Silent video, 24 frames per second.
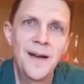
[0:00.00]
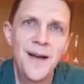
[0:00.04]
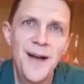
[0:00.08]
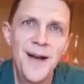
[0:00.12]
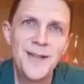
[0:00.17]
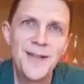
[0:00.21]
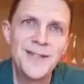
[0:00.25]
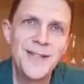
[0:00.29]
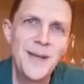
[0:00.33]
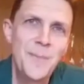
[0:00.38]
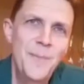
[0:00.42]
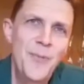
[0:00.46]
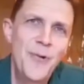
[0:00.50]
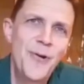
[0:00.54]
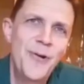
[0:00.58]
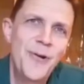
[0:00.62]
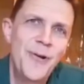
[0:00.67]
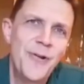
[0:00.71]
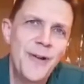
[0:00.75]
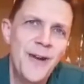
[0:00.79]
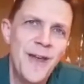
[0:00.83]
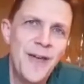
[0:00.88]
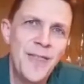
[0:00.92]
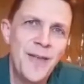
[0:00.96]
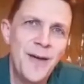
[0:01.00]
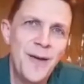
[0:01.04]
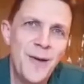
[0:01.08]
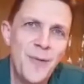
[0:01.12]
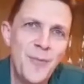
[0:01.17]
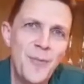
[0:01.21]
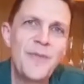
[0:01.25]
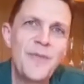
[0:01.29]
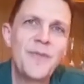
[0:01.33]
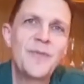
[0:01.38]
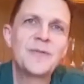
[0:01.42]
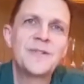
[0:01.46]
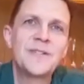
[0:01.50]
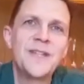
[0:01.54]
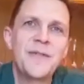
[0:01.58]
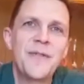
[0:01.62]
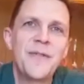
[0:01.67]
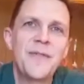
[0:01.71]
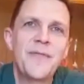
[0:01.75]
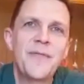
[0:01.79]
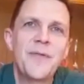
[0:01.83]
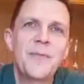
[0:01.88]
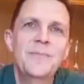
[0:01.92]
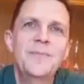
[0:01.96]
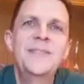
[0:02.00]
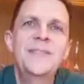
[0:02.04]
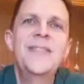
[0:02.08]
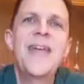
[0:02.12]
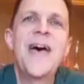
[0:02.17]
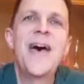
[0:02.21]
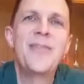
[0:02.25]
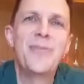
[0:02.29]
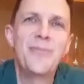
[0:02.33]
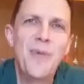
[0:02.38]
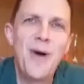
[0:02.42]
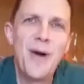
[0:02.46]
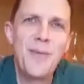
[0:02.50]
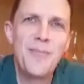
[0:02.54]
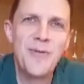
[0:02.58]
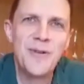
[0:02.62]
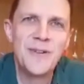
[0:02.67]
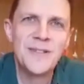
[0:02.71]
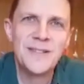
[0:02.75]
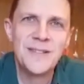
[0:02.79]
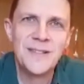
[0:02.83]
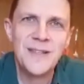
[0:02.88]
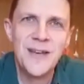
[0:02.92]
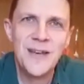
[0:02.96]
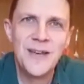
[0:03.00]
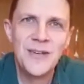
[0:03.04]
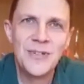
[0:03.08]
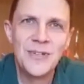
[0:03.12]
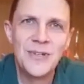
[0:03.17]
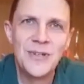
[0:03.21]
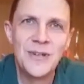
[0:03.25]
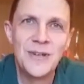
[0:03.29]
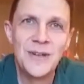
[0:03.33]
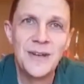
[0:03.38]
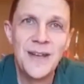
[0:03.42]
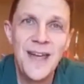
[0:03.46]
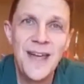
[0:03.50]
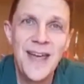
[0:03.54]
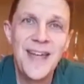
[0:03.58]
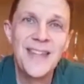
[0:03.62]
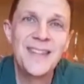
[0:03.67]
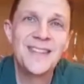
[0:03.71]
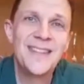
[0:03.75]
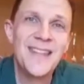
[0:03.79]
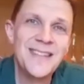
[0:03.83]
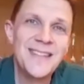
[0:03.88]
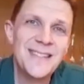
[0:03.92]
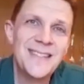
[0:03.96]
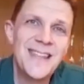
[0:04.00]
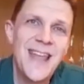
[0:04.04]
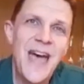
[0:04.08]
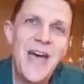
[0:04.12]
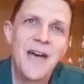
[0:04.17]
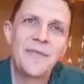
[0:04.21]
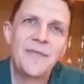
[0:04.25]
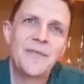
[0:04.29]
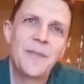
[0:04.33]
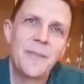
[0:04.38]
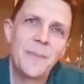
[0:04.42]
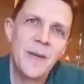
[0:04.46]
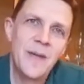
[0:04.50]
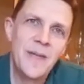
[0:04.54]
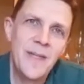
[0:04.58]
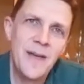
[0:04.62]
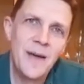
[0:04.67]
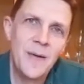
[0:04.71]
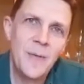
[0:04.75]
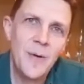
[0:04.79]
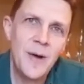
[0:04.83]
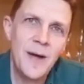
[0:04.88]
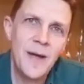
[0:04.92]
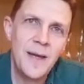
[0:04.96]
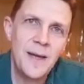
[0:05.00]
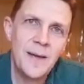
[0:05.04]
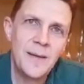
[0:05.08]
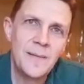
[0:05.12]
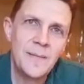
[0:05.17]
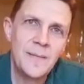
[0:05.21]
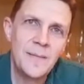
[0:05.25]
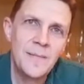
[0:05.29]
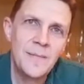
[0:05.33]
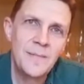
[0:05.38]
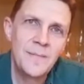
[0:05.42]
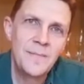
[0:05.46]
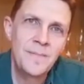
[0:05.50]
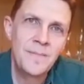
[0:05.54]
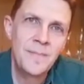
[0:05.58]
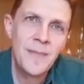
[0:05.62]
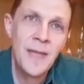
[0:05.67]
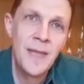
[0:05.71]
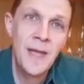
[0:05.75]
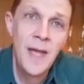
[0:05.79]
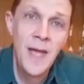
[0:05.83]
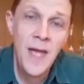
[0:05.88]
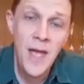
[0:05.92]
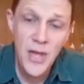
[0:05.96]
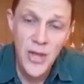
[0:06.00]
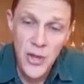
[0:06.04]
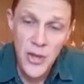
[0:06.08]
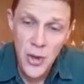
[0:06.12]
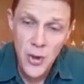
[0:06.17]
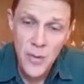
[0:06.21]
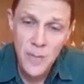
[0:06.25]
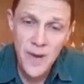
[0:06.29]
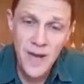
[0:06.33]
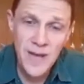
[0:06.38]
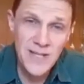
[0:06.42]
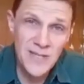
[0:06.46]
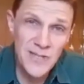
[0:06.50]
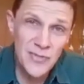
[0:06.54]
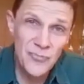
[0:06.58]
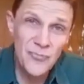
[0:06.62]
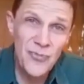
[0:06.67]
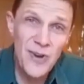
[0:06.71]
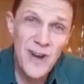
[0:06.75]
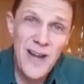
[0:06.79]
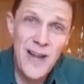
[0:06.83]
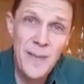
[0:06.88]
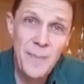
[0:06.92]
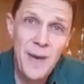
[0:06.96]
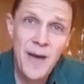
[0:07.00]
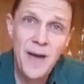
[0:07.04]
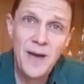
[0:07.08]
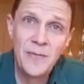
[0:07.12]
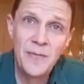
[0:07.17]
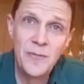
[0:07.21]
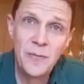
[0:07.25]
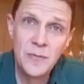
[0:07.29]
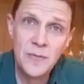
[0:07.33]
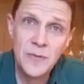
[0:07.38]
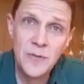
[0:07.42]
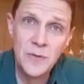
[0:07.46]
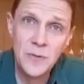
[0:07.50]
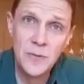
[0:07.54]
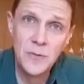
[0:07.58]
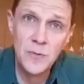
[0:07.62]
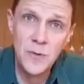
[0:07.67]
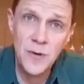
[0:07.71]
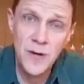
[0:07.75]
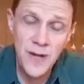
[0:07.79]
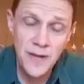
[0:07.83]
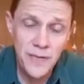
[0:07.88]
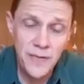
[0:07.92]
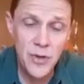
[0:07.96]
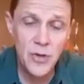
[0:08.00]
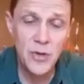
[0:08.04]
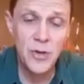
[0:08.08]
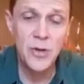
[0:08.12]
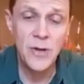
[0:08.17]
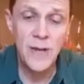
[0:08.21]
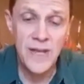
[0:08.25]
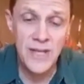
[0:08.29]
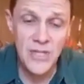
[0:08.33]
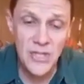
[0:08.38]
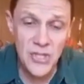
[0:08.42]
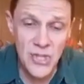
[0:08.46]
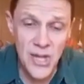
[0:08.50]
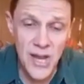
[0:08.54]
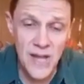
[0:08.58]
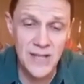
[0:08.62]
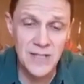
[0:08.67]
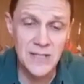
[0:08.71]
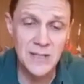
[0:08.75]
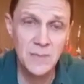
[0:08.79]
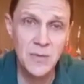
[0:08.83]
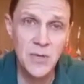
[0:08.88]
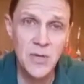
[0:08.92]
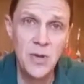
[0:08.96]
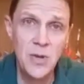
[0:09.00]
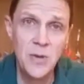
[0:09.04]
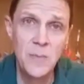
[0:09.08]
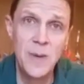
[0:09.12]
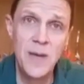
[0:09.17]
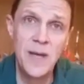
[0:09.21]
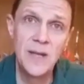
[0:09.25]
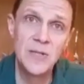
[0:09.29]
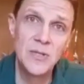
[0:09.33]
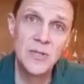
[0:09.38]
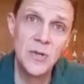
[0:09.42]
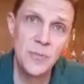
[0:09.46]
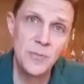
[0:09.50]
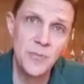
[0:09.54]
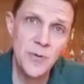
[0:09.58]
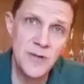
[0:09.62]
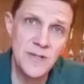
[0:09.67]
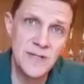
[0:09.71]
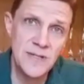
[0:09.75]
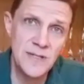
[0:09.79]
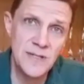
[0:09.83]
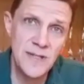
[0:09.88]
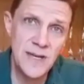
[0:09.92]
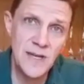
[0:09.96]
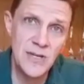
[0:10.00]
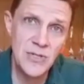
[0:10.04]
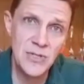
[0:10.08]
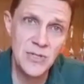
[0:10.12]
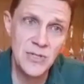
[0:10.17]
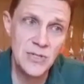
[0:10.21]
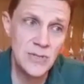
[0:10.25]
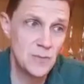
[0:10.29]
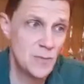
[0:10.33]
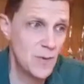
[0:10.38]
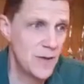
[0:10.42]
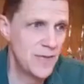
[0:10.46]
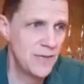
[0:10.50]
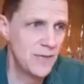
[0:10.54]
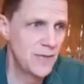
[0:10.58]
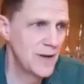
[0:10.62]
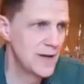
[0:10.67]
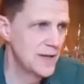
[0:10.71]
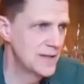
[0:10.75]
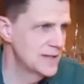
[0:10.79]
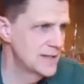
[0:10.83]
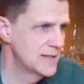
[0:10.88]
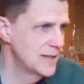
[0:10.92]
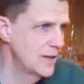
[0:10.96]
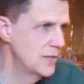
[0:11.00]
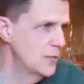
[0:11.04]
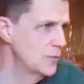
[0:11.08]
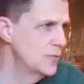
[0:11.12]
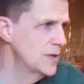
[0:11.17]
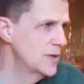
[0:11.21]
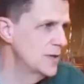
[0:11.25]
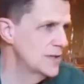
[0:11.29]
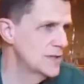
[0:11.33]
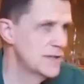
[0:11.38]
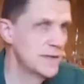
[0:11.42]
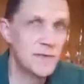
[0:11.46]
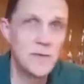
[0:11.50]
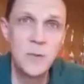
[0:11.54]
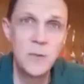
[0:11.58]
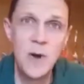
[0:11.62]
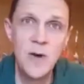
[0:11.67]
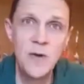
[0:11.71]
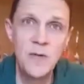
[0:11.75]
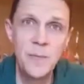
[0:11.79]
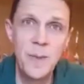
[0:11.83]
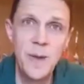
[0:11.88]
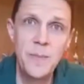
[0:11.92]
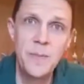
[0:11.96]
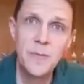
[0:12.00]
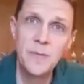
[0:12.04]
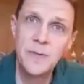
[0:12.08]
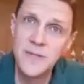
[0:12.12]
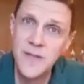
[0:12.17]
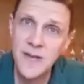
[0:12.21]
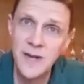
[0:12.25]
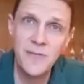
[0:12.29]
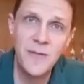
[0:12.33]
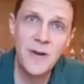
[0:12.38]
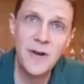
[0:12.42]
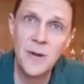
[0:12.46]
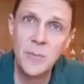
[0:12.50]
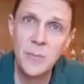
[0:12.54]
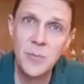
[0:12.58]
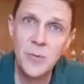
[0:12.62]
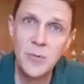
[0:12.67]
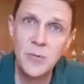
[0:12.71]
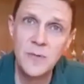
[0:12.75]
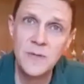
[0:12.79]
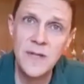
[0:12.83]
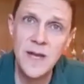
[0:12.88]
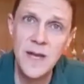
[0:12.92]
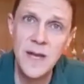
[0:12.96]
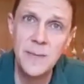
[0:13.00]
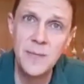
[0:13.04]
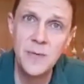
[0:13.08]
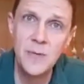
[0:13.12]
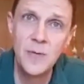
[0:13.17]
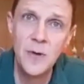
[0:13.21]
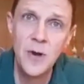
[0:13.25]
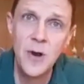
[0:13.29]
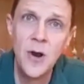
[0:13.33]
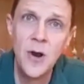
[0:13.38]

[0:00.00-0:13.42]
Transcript: At some point or another, we've all suffered from death by presentation. It doesn't have to be that way. Humour is a really powerful tool, and if you can inject some humour into your presentations, whether it's an audience of 12 people sitting around a board table